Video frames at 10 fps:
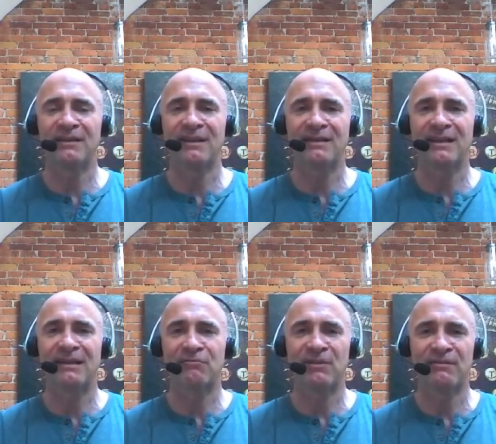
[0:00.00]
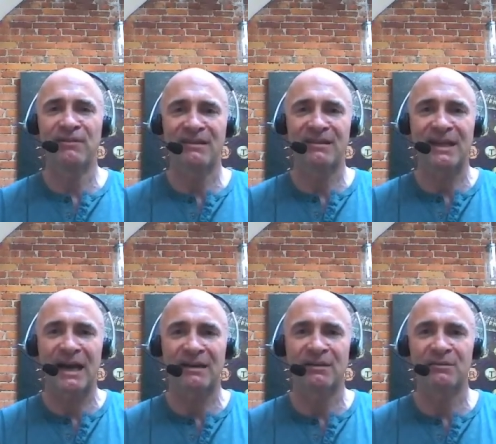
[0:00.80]
that gets rid of that
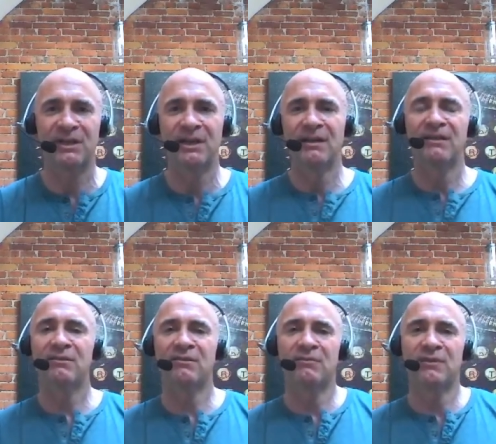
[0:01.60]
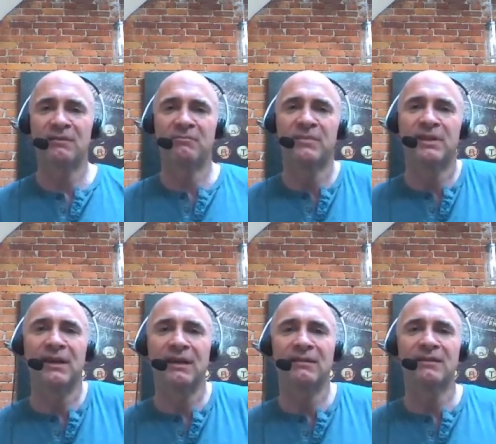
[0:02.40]
staccato sort of rhythm
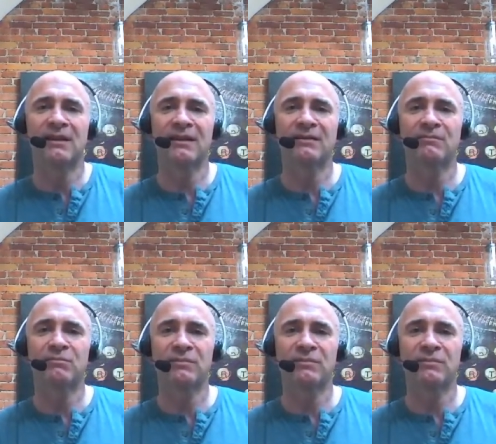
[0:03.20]
that I